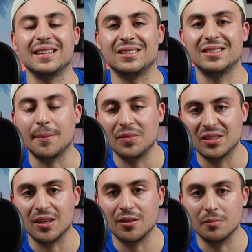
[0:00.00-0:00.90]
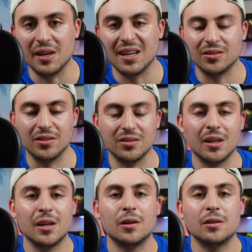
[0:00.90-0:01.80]
price except The Southern
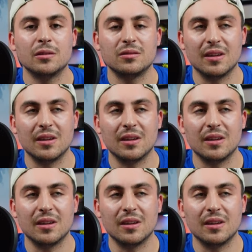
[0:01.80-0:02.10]
Bastards.